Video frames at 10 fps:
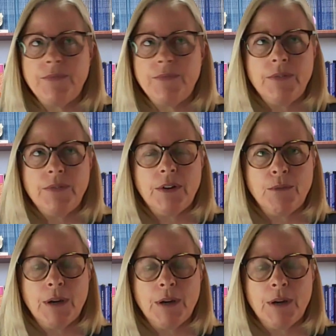you know,
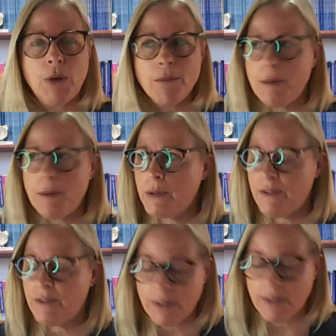we are white people
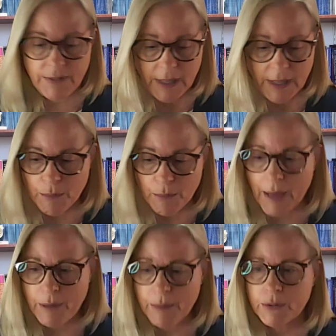li living in a
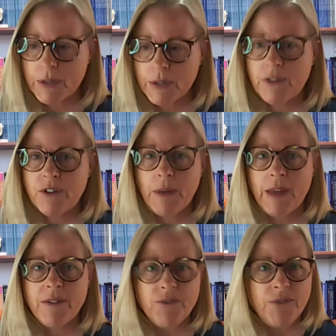black people's country. We
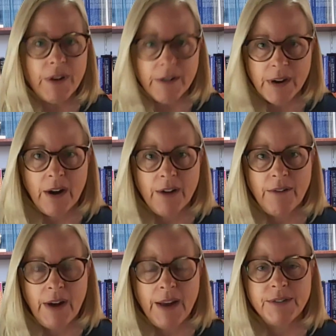have a very high
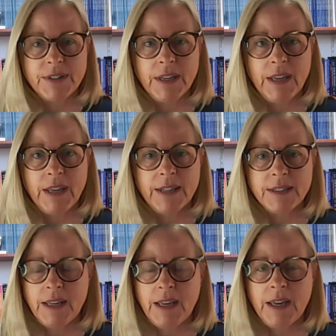rate of skin
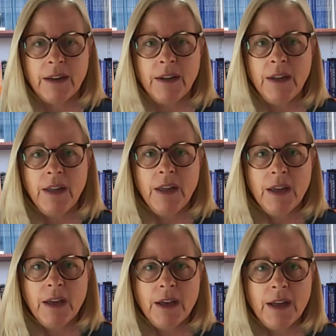cancer here.
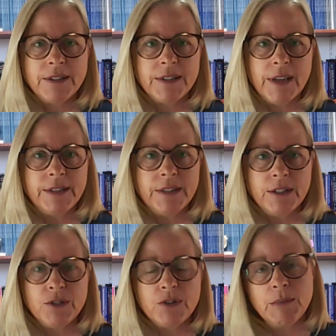Uh, our sun is
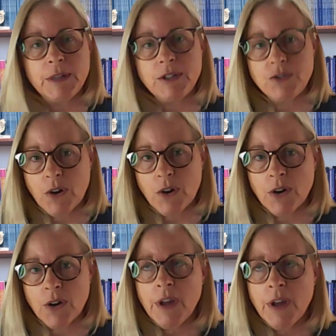extremely strong.